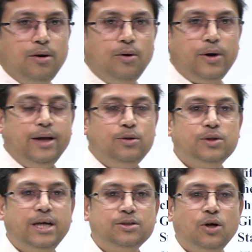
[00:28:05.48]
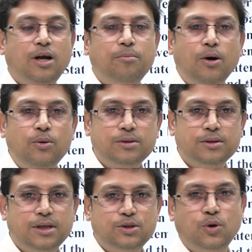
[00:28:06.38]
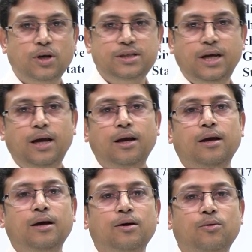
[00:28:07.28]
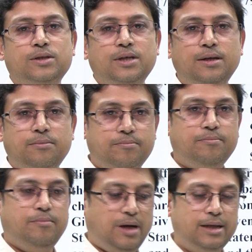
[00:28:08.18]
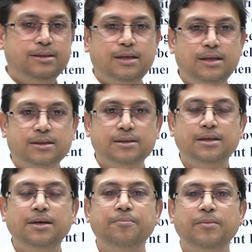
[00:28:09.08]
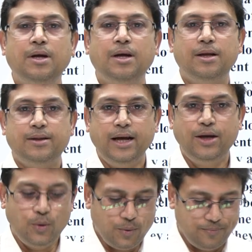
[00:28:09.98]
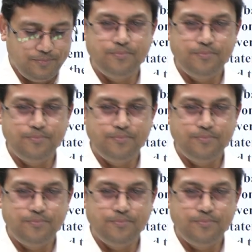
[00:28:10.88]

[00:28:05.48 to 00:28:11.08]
Okay, so that's all about the zoology question answer discussion. Thank you.